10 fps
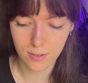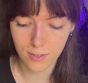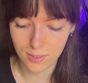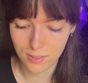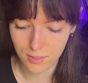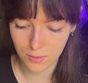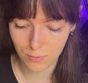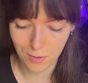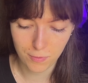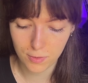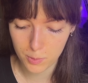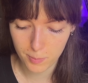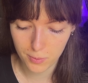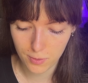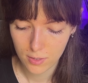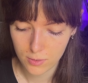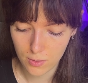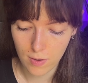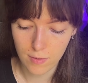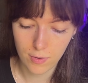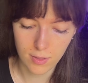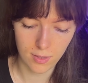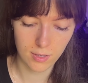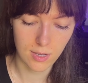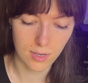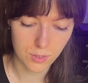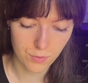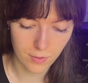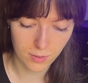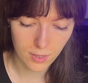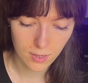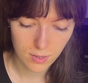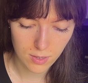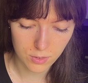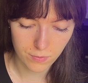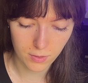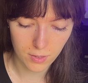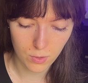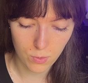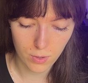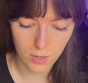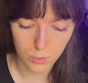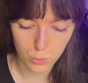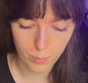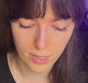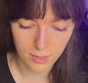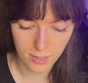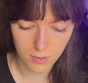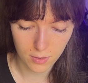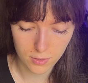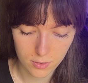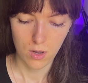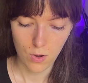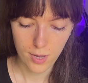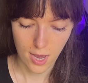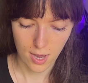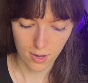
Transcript: art is still on reference mode. So everything that it's filling according to my line art. Okay,